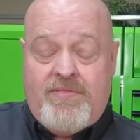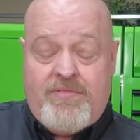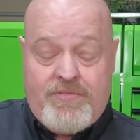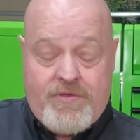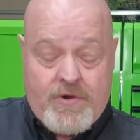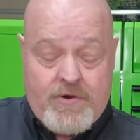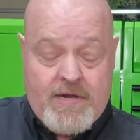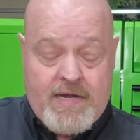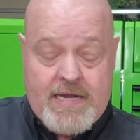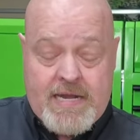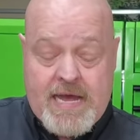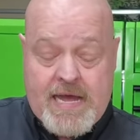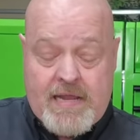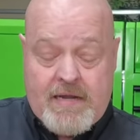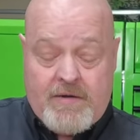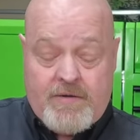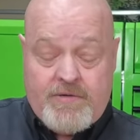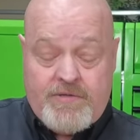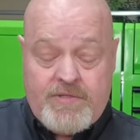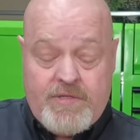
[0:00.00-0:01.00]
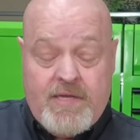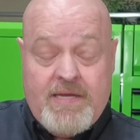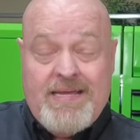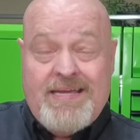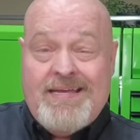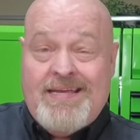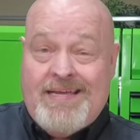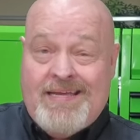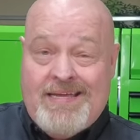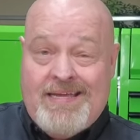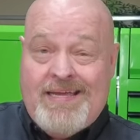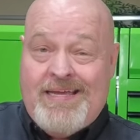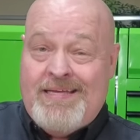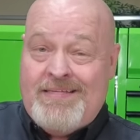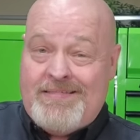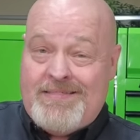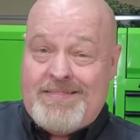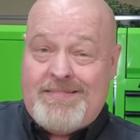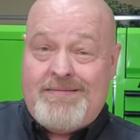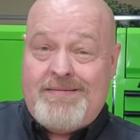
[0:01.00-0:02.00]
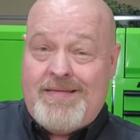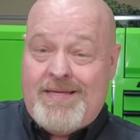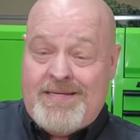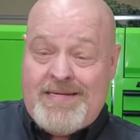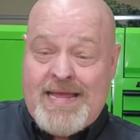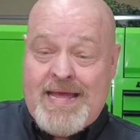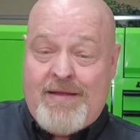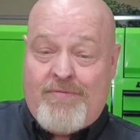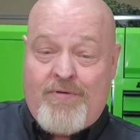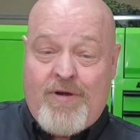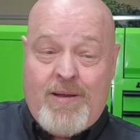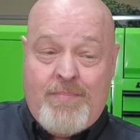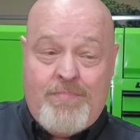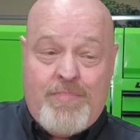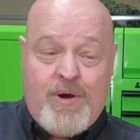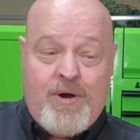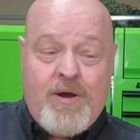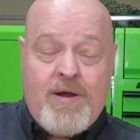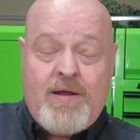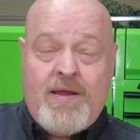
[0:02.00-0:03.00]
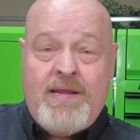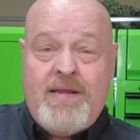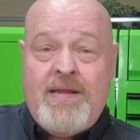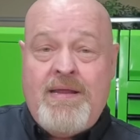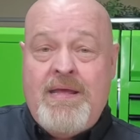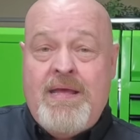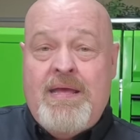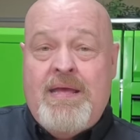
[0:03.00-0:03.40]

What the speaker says: $30, it's a downright bargain.